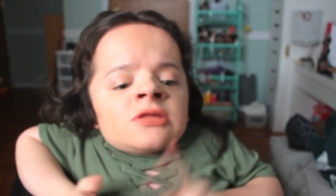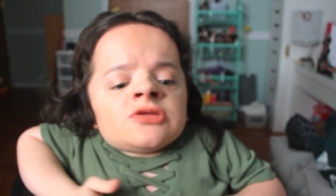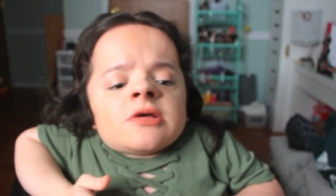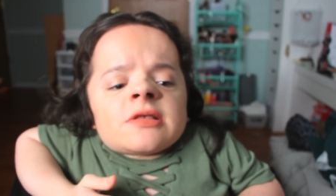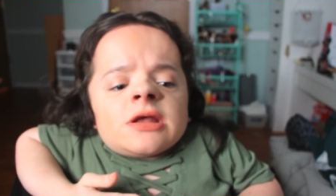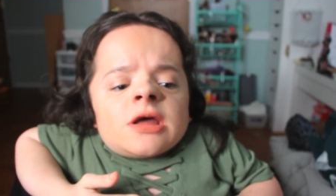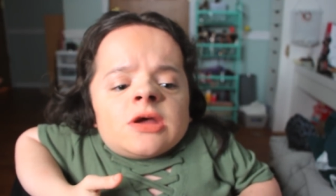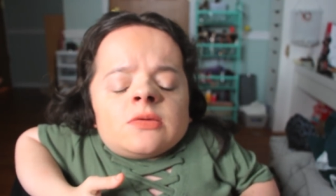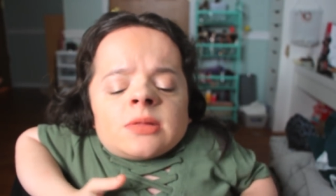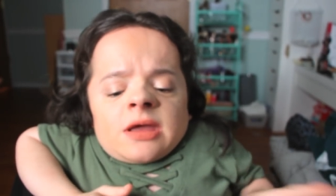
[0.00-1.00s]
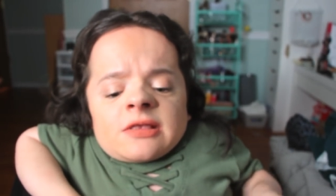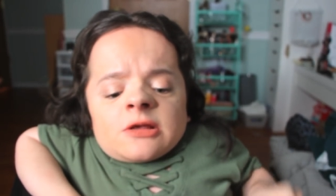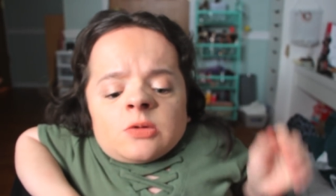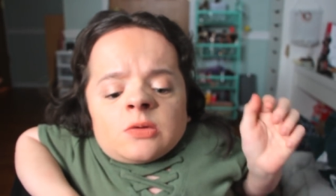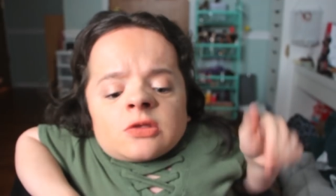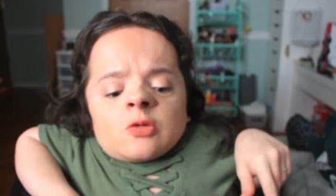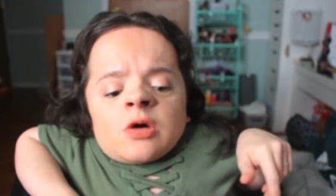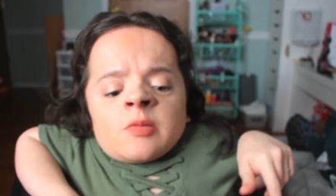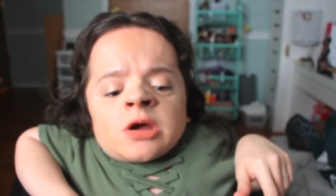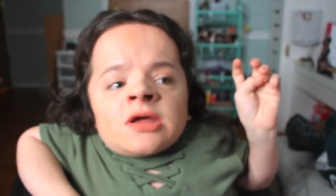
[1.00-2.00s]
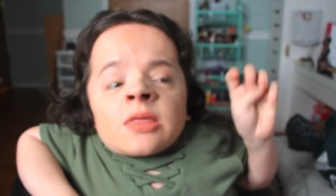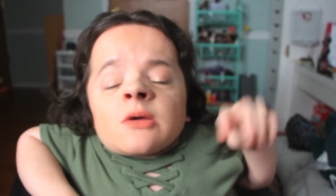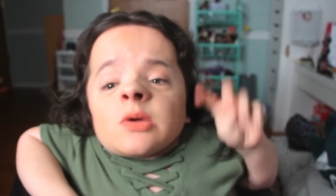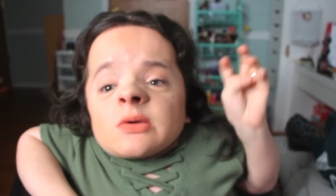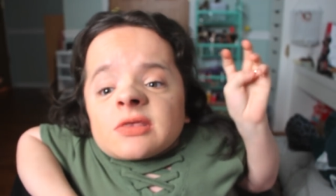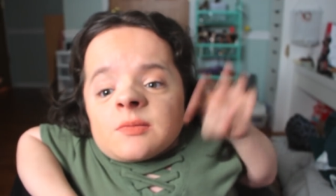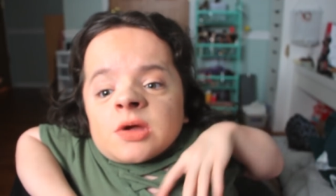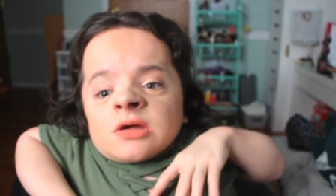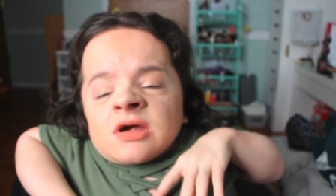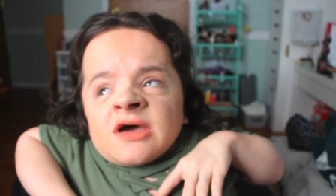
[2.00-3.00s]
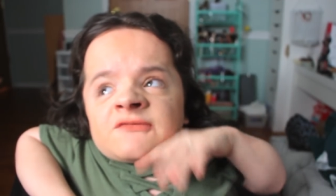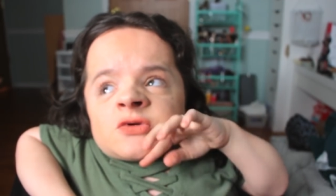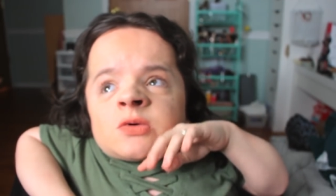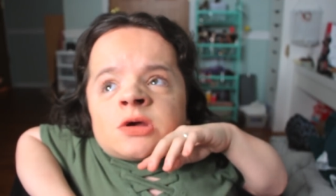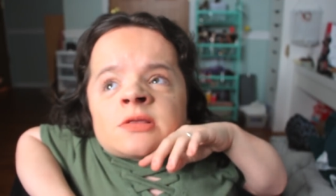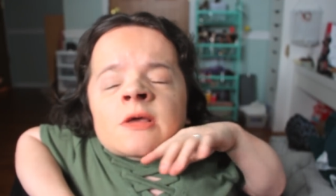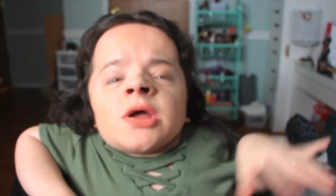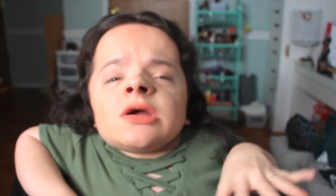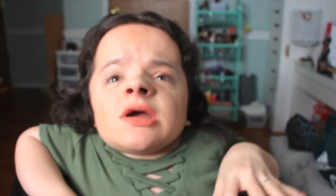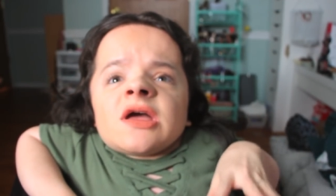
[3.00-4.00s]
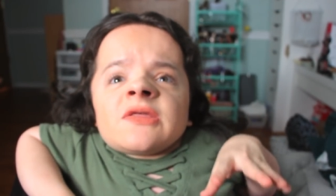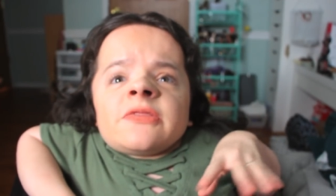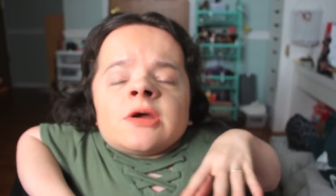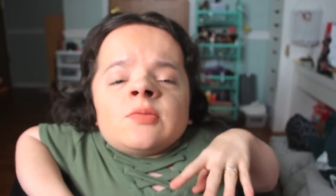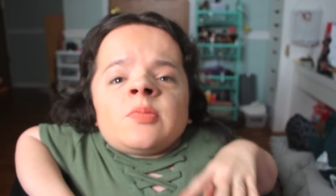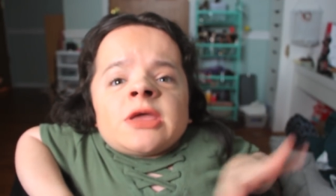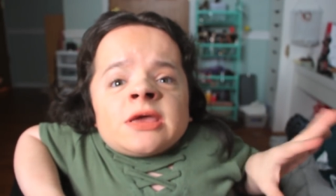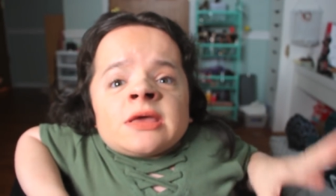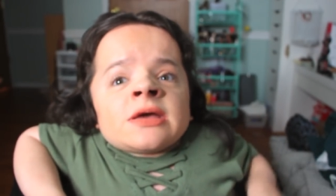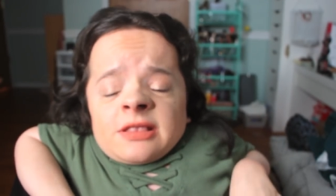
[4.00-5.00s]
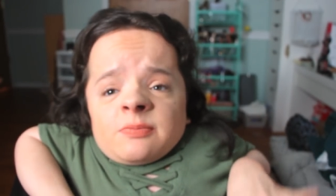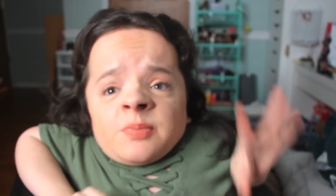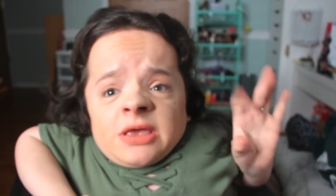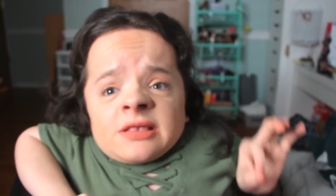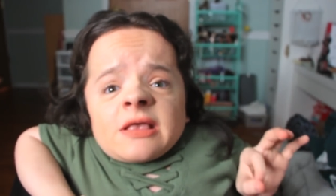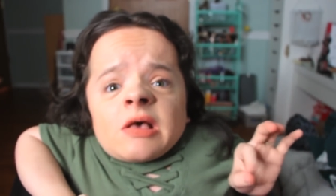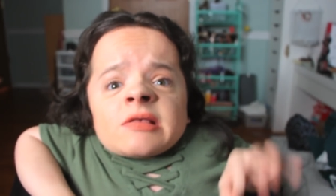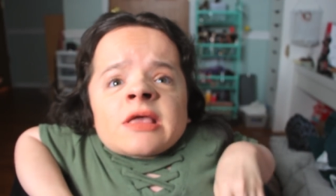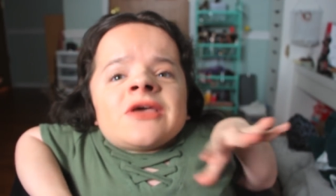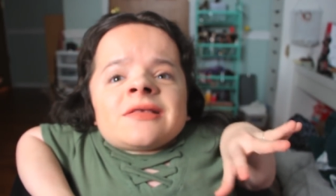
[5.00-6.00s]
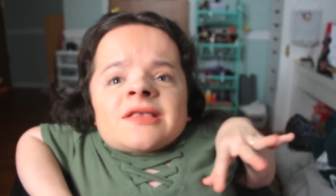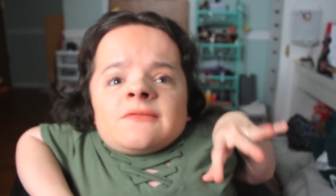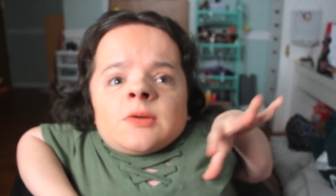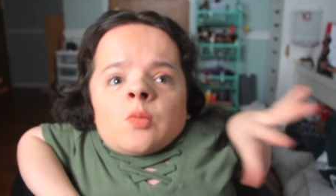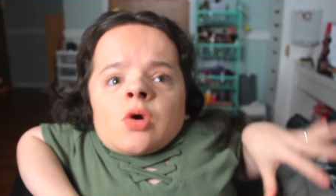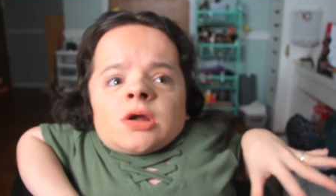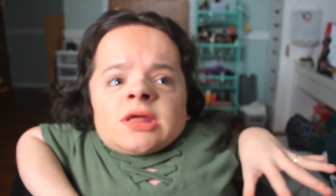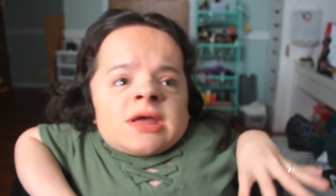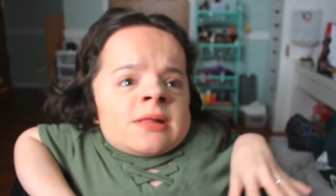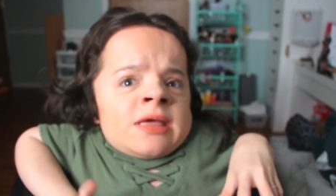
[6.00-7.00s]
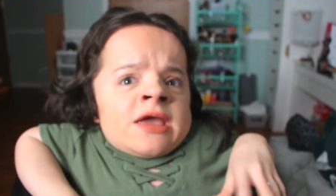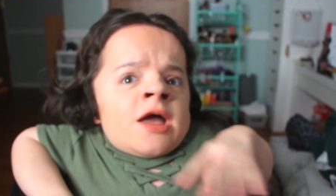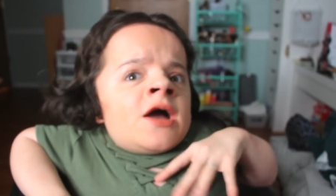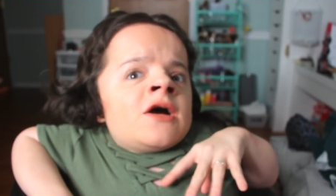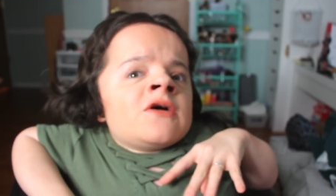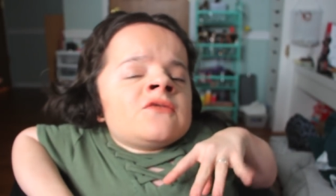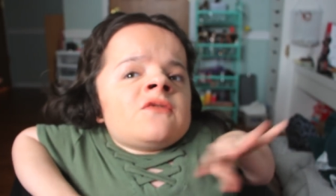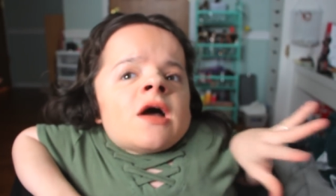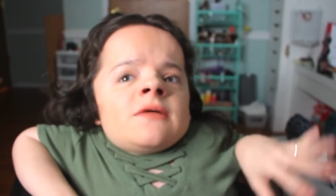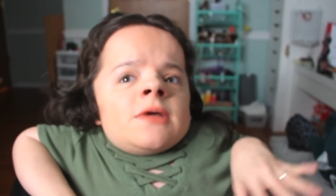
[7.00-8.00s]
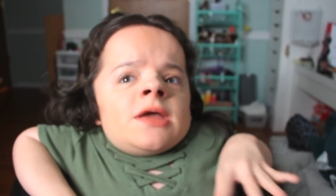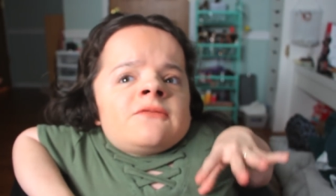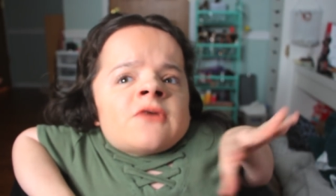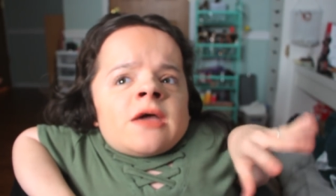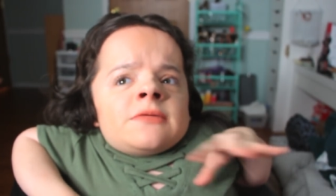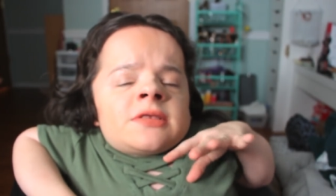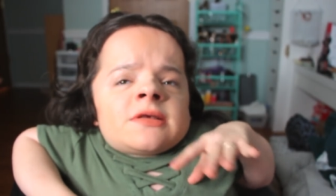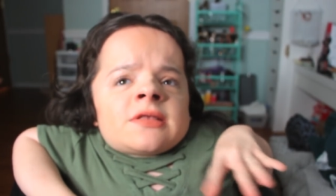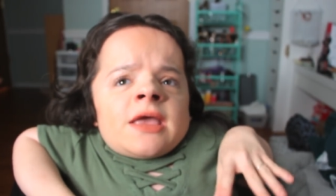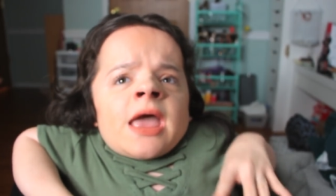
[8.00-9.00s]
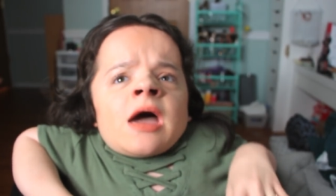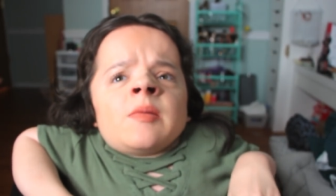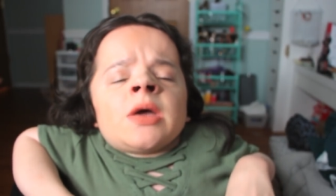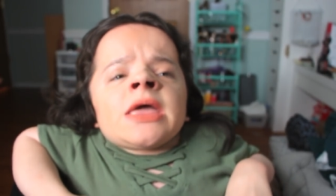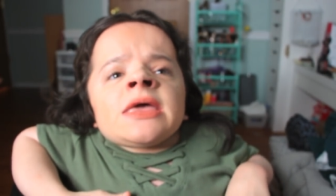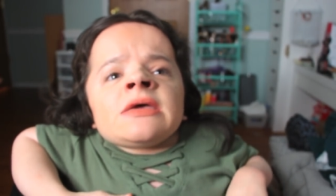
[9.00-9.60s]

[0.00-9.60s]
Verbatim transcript: Thursday night, like I said, we went to Walmart and then we went to Meijer afterwards. Meijer had their big, big sales like Thanksgiving morning at like 5, 8, 5 and 6 a.m.